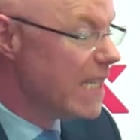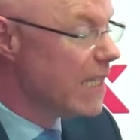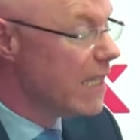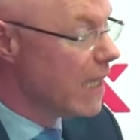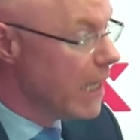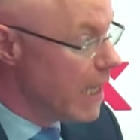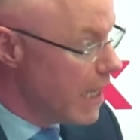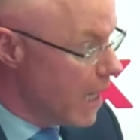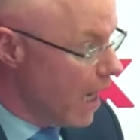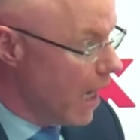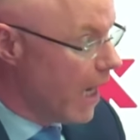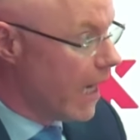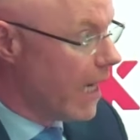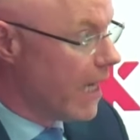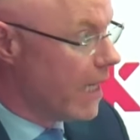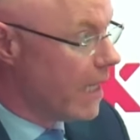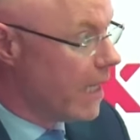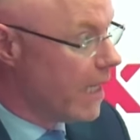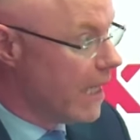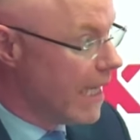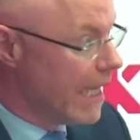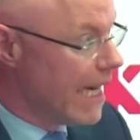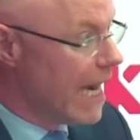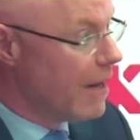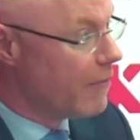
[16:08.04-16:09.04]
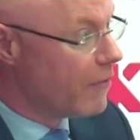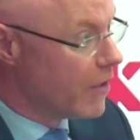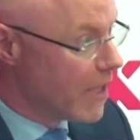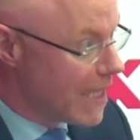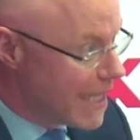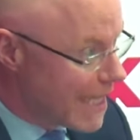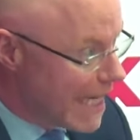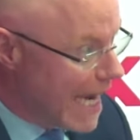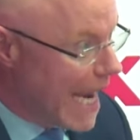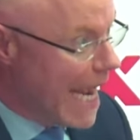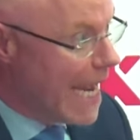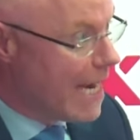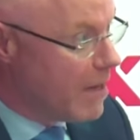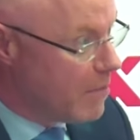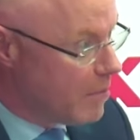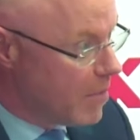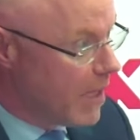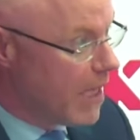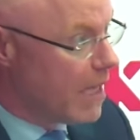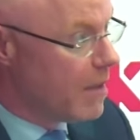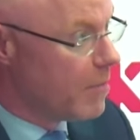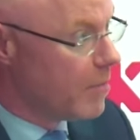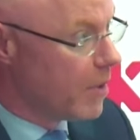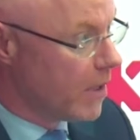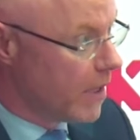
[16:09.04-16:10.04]
to 9 in every 10
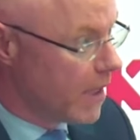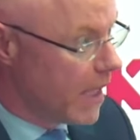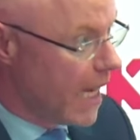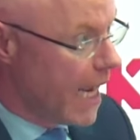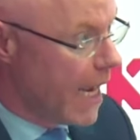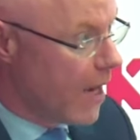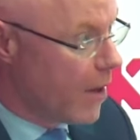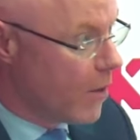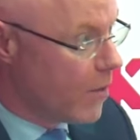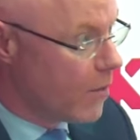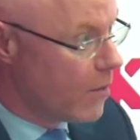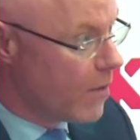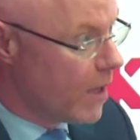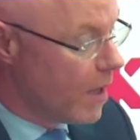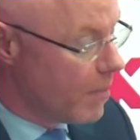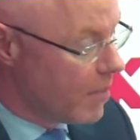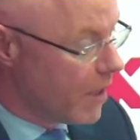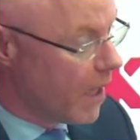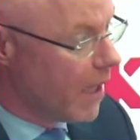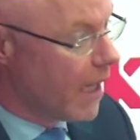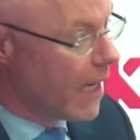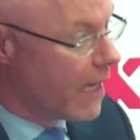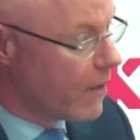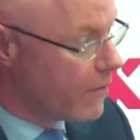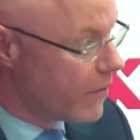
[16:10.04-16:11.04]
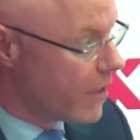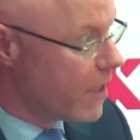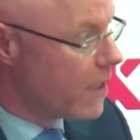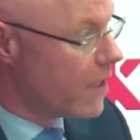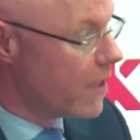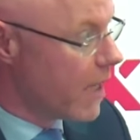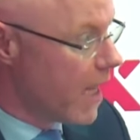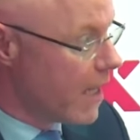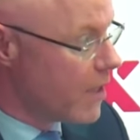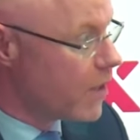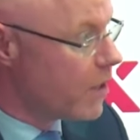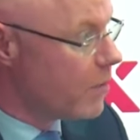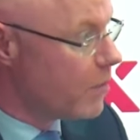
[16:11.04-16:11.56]
people now applying for international